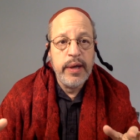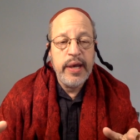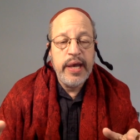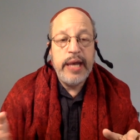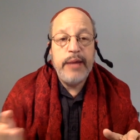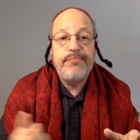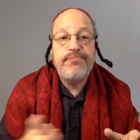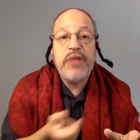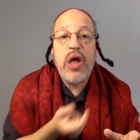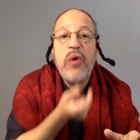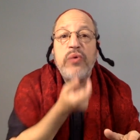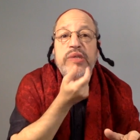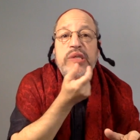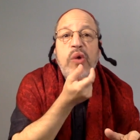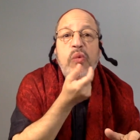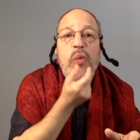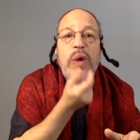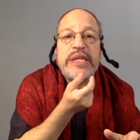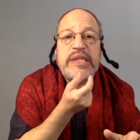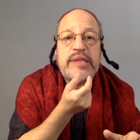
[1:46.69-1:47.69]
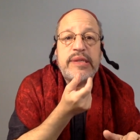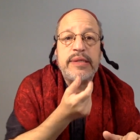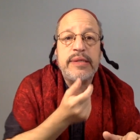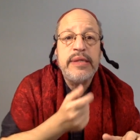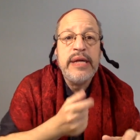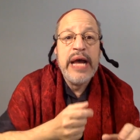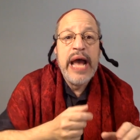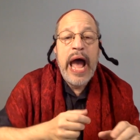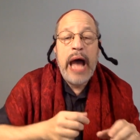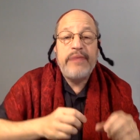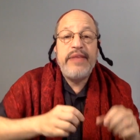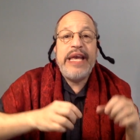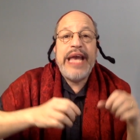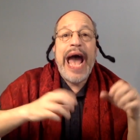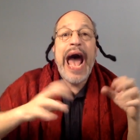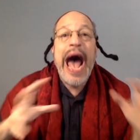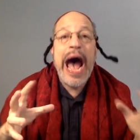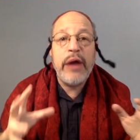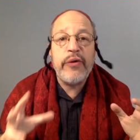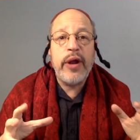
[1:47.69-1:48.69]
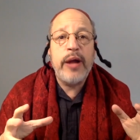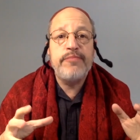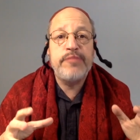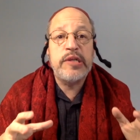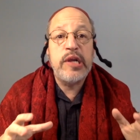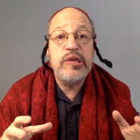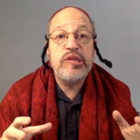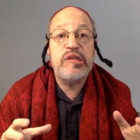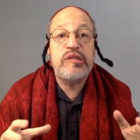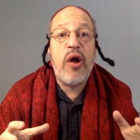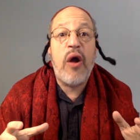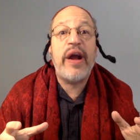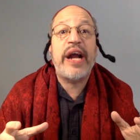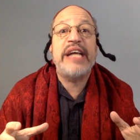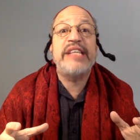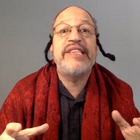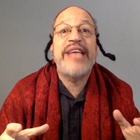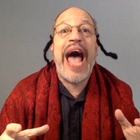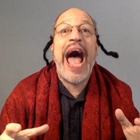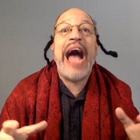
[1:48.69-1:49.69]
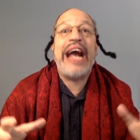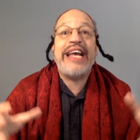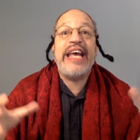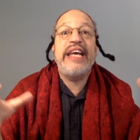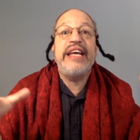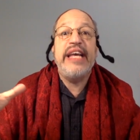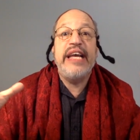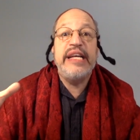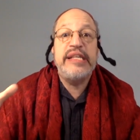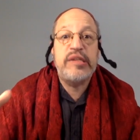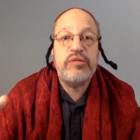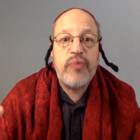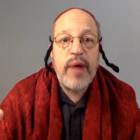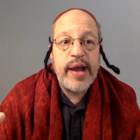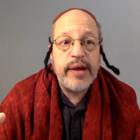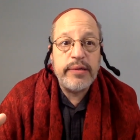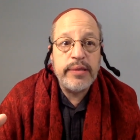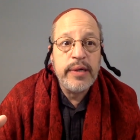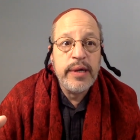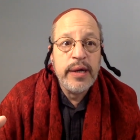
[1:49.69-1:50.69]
He blows a whistle, and the Arabs start attacking Israel.